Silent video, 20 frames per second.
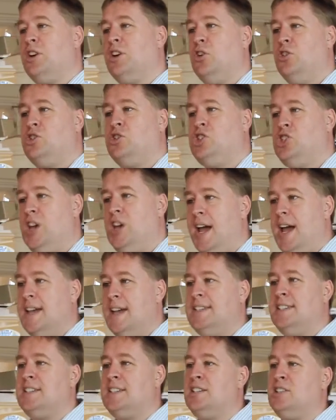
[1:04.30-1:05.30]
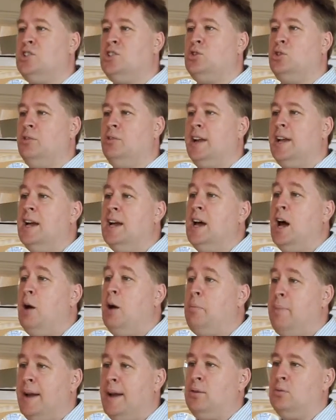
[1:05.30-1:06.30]
God shares, it's the story
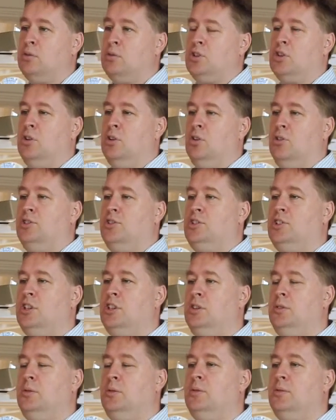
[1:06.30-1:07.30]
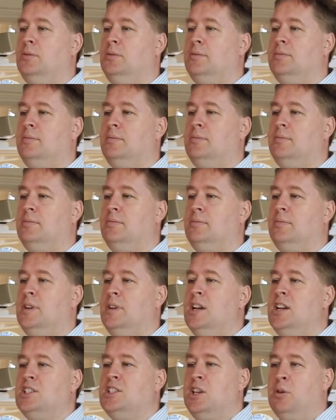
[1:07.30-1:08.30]
about God too.
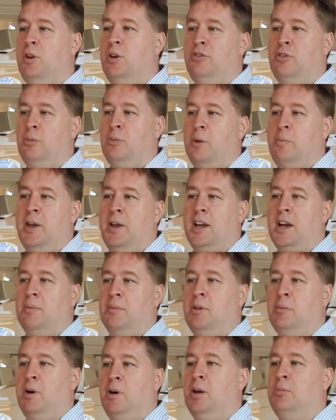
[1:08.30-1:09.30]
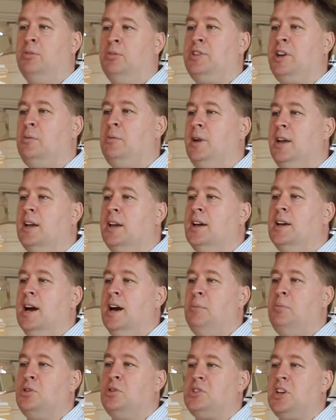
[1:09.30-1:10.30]
So often we pick up the Bible, don't we,
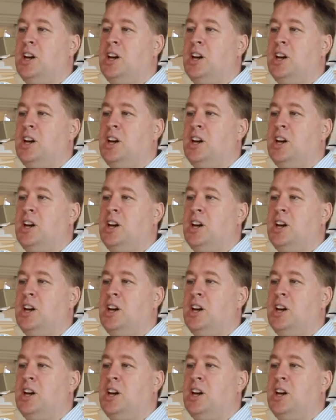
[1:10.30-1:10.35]
and put